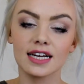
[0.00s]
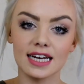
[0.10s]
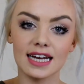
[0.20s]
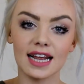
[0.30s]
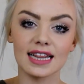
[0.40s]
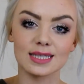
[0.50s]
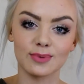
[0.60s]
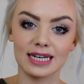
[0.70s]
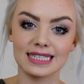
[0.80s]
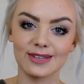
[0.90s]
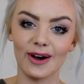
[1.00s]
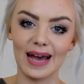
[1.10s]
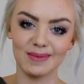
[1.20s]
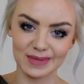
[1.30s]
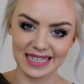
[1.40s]
Clearly this one is
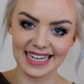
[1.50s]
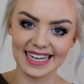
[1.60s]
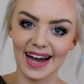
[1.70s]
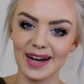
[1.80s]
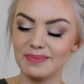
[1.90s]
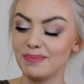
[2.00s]
not empty